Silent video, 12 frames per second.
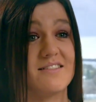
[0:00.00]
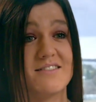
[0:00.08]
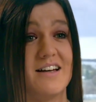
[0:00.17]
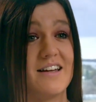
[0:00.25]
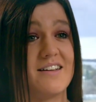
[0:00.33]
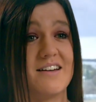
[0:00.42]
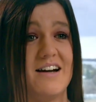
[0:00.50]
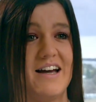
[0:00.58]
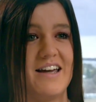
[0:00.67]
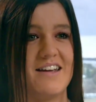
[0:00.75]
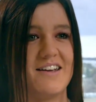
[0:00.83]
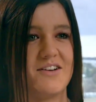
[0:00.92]
Like,
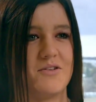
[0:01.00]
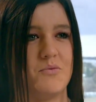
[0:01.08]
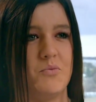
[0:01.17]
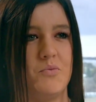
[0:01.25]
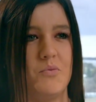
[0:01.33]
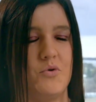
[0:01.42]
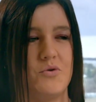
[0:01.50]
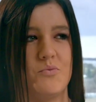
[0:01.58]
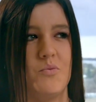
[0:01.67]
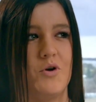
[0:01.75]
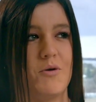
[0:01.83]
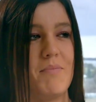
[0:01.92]
I
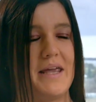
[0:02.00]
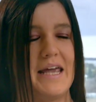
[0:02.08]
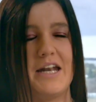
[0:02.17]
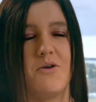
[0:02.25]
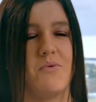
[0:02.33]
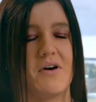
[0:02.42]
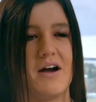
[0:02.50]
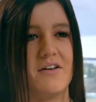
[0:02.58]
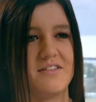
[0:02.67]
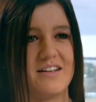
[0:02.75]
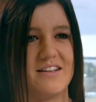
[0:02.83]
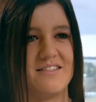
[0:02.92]
wouldn't want to be anywhere else.
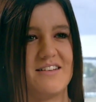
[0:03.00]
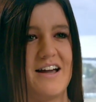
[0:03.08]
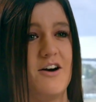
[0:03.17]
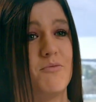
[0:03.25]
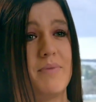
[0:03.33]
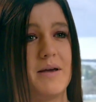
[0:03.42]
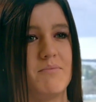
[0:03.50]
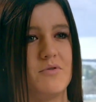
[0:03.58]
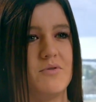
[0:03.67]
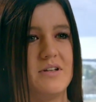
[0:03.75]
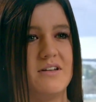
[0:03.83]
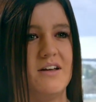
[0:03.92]
I get to help
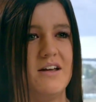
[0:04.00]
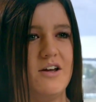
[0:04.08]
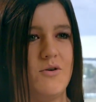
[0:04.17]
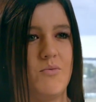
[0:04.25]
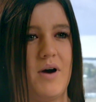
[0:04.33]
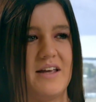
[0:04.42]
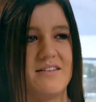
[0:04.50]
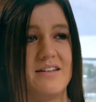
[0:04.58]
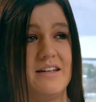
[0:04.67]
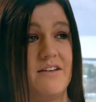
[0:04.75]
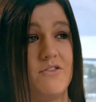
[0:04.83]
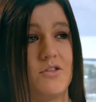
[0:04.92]
people in ways I
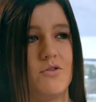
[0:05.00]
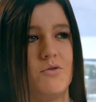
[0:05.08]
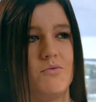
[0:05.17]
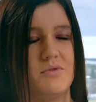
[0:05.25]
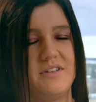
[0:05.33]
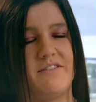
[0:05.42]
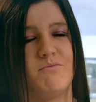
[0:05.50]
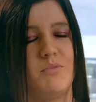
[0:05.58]
never thought was even